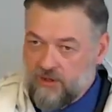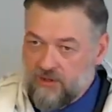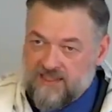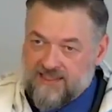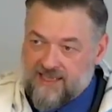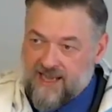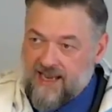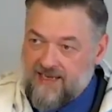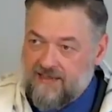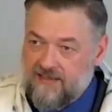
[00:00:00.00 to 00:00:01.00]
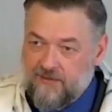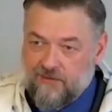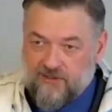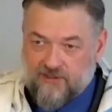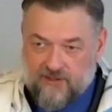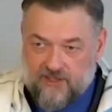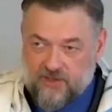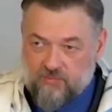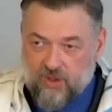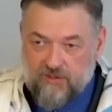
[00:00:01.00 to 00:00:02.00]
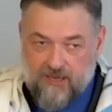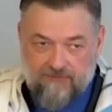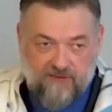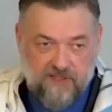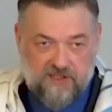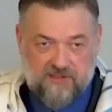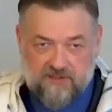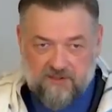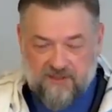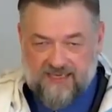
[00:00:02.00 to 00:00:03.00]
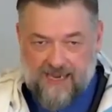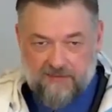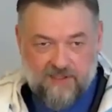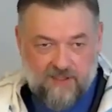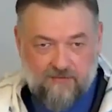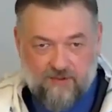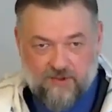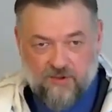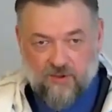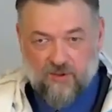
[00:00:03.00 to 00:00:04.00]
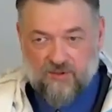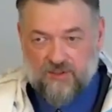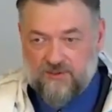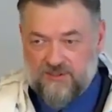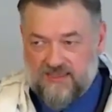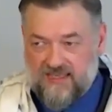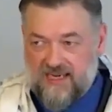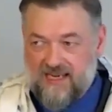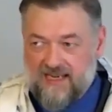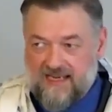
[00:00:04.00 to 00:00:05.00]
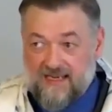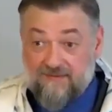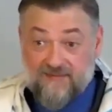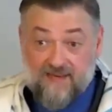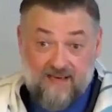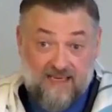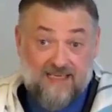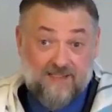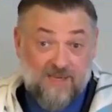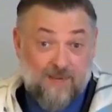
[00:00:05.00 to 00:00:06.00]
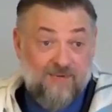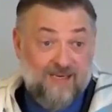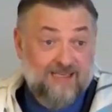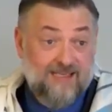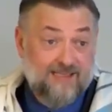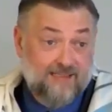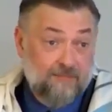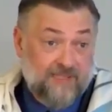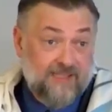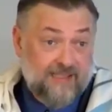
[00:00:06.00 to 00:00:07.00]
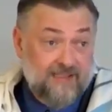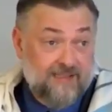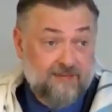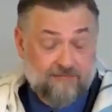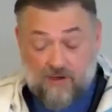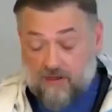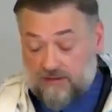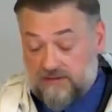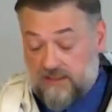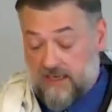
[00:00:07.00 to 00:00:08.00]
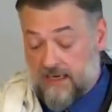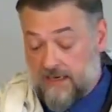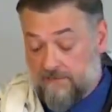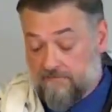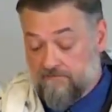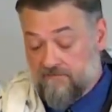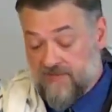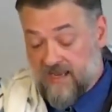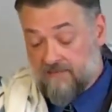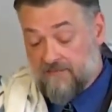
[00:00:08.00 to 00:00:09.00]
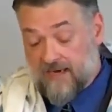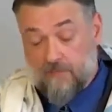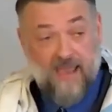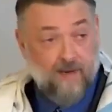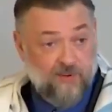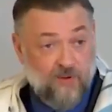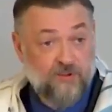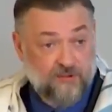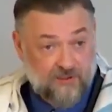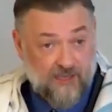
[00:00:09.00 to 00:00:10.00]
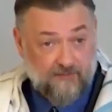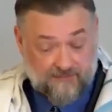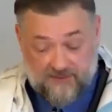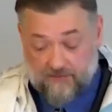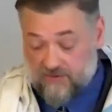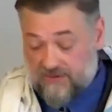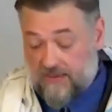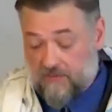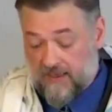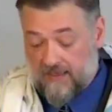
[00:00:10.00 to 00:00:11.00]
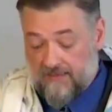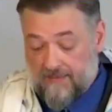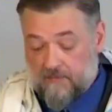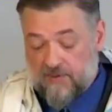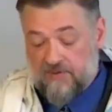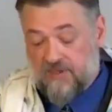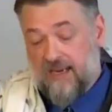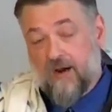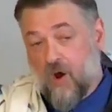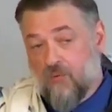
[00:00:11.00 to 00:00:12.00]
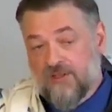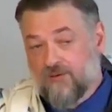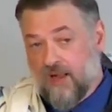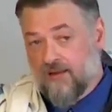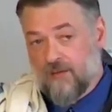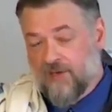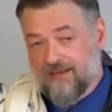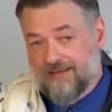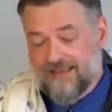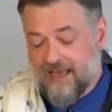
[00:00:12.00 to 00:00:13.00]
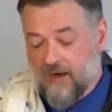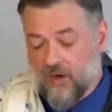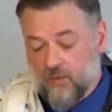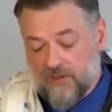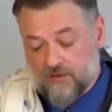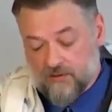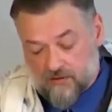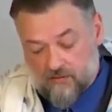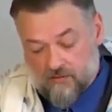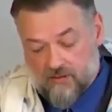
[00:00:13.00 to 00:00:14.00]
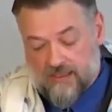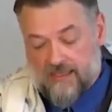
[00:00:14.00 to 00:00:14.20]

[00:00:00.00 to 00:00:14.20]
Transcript: look inside, do a little cheshbon nefesh, little accounting of your soul, and to see if there is maybe indeed something is wrong. Um, not, not a bad approach to life, let's put it that way. But you can't always dwell on it because it's not always true.